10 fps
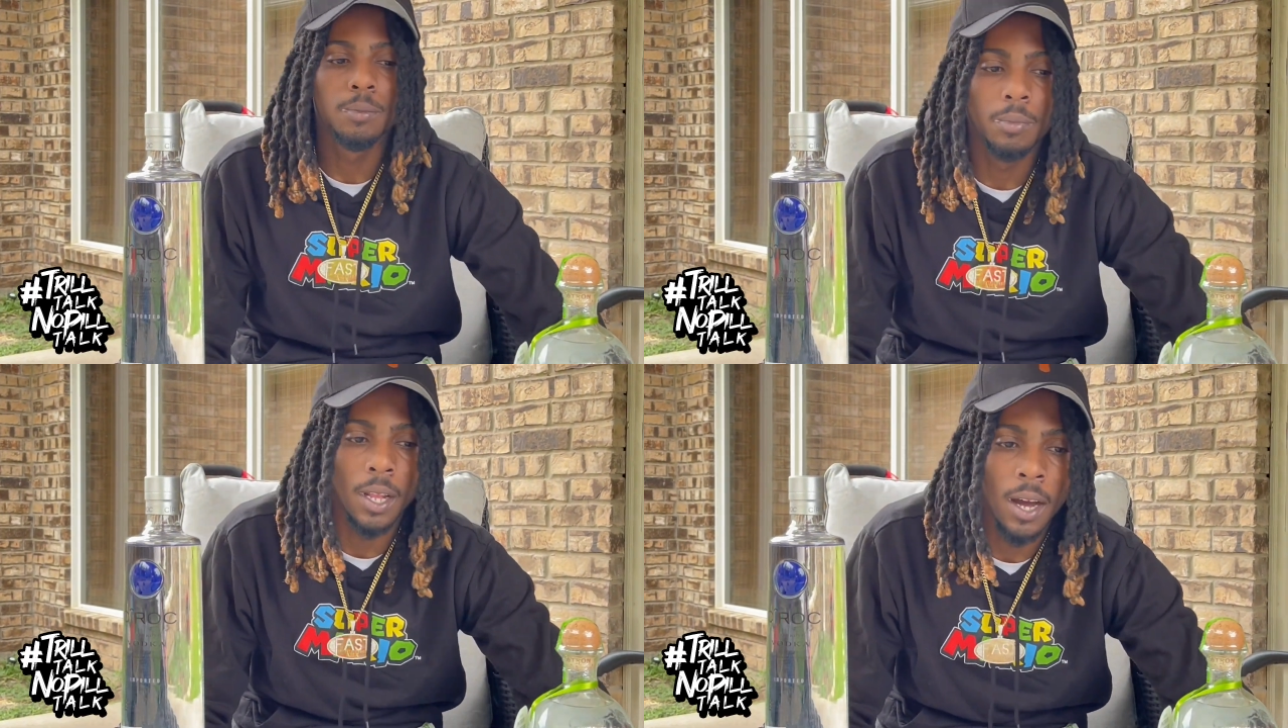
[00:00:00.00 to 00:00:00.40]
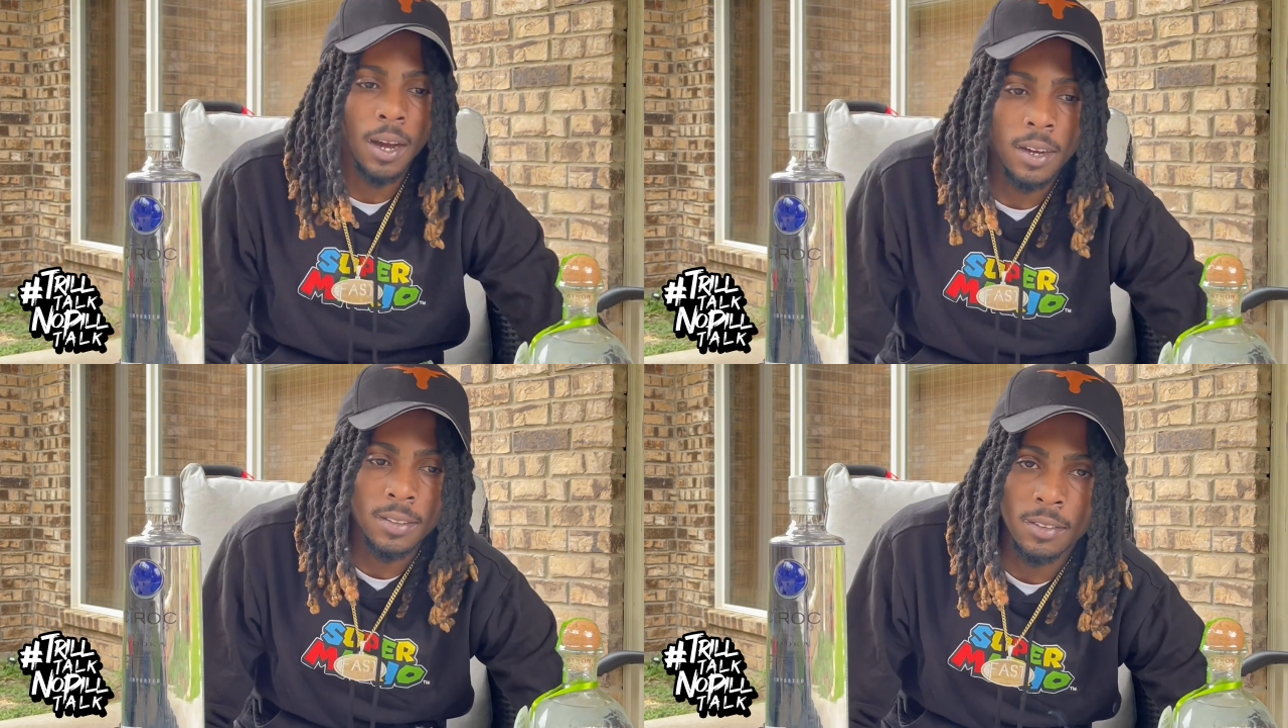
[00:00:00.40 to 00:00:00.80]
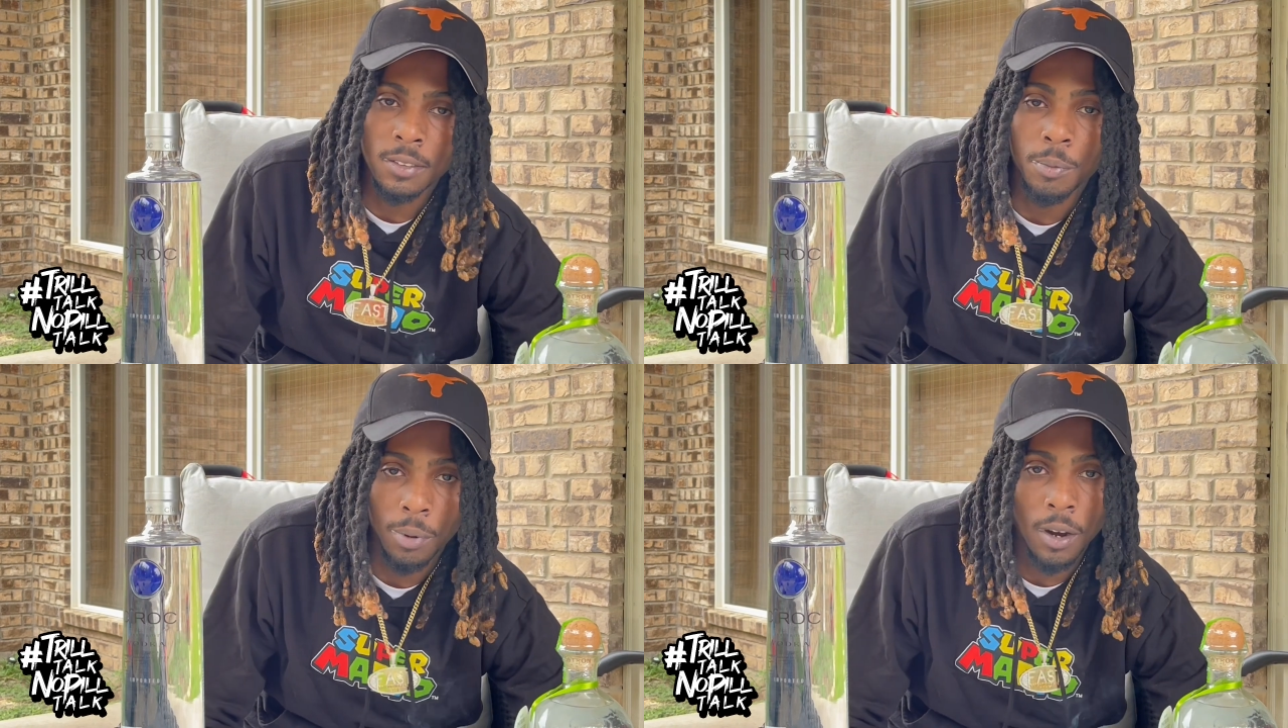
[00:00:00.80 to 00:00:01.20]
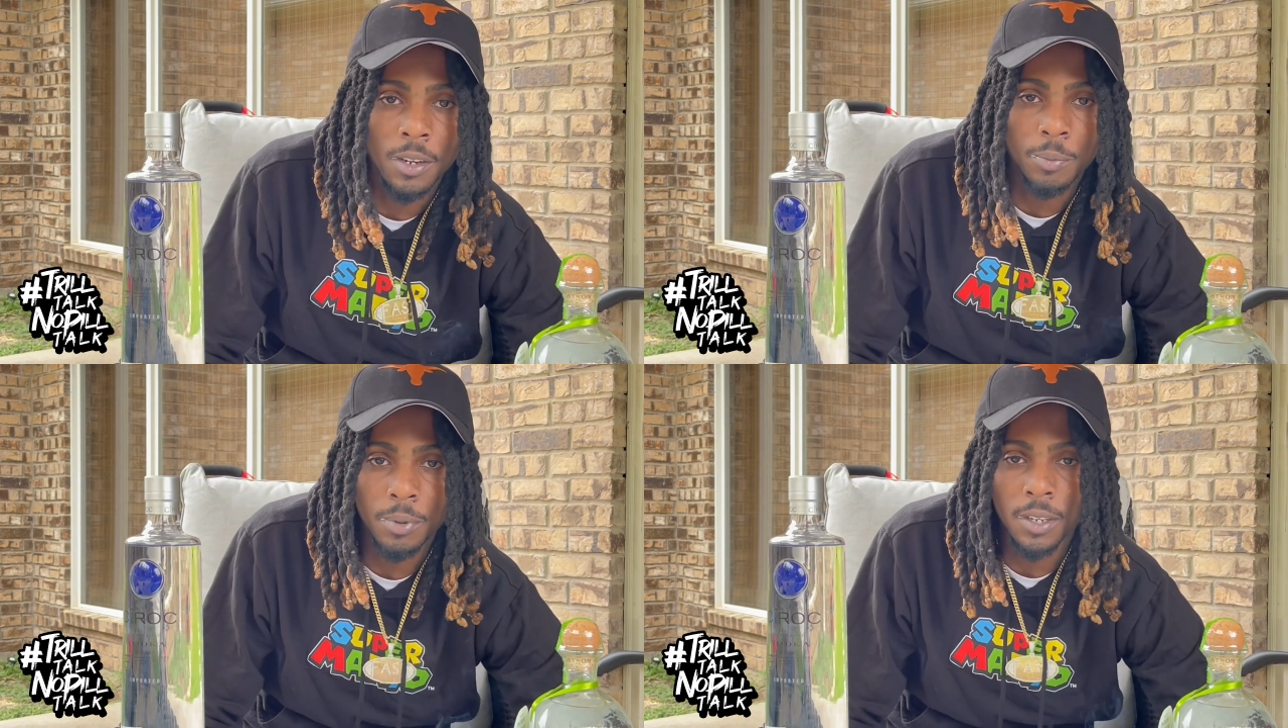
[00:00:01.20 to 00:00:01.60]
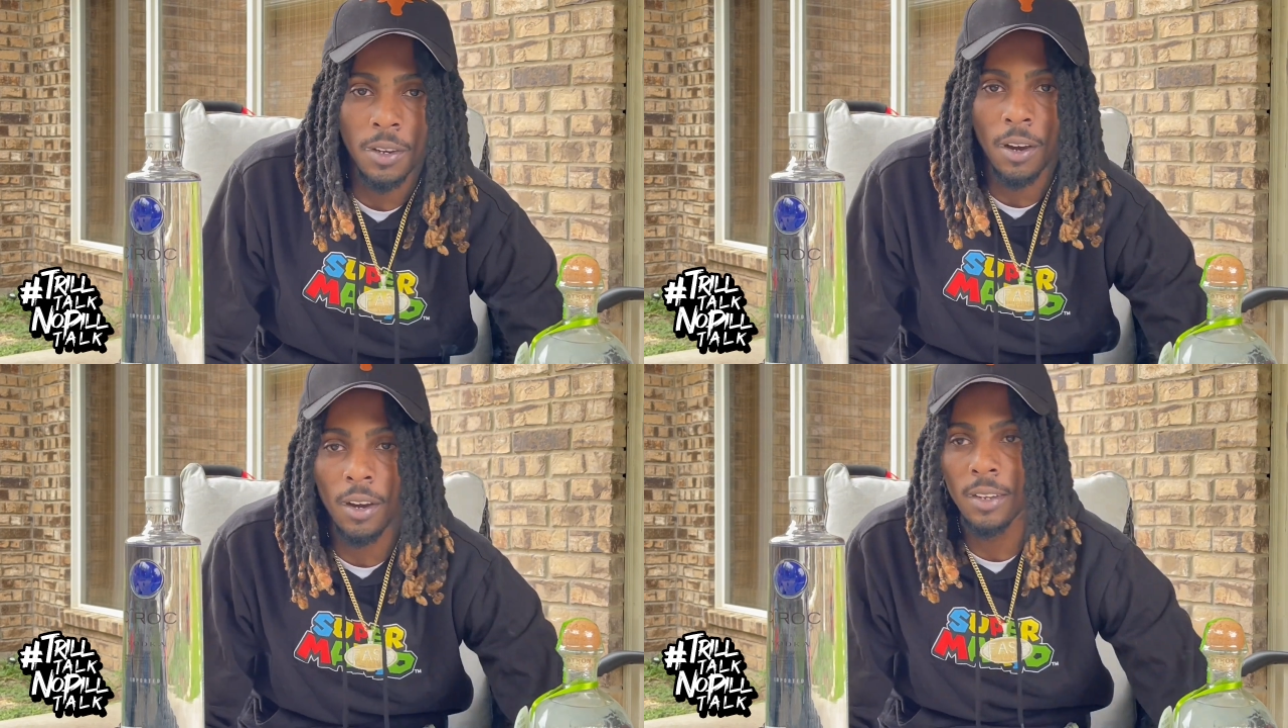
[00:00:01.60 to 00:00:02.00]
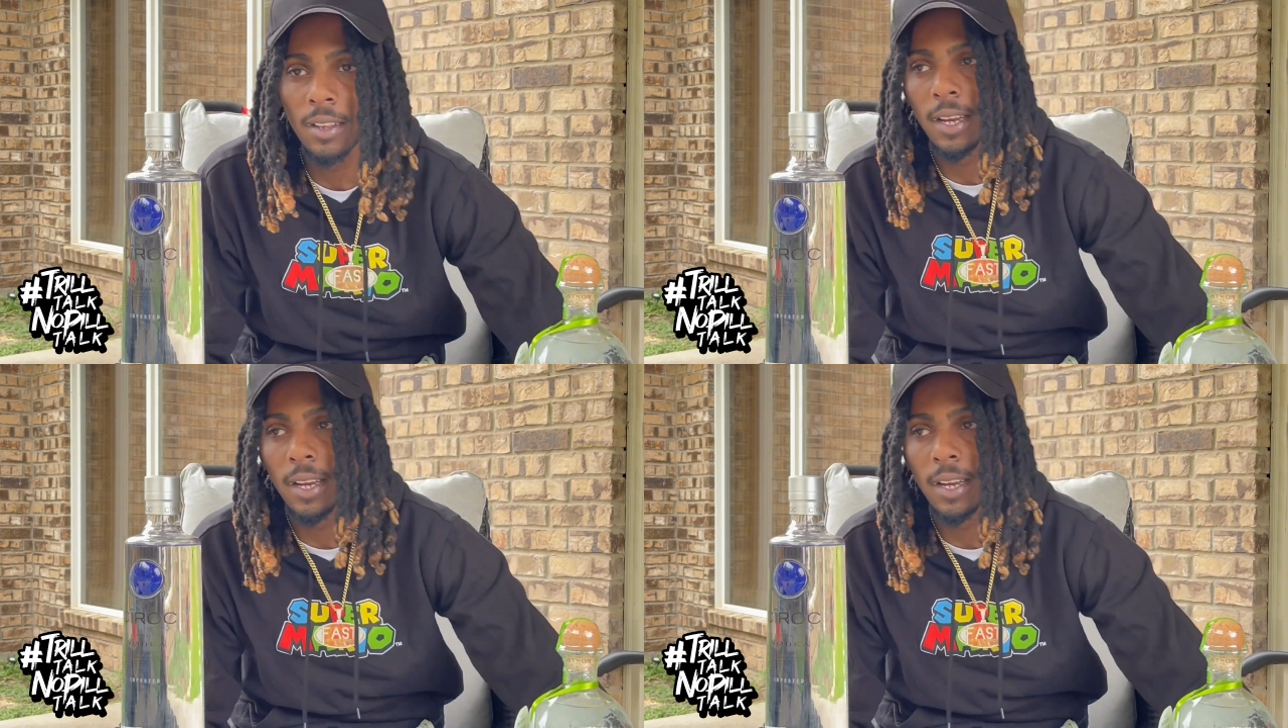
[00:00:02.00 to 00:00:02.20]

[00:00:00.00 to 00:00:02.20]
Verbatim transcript: blogs is a part of PR.